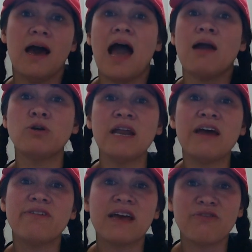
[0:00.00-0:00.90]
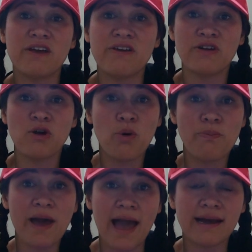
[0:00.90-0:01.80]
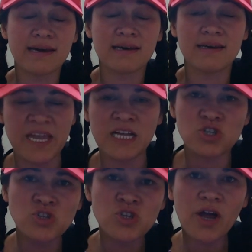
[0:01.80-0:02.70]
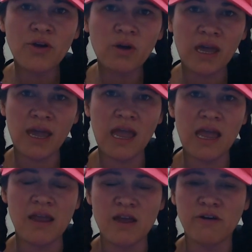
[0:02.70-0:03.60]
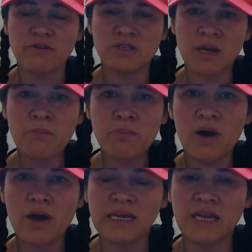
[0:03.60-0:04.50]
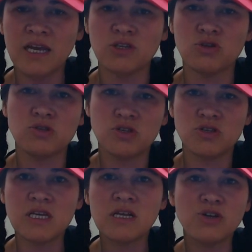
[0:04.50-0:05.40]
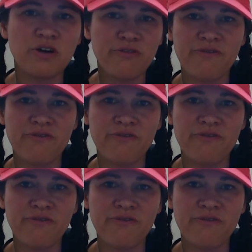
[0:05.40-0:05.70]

I wouldn't have got faith and hope back. It's not okay for somebody to steal your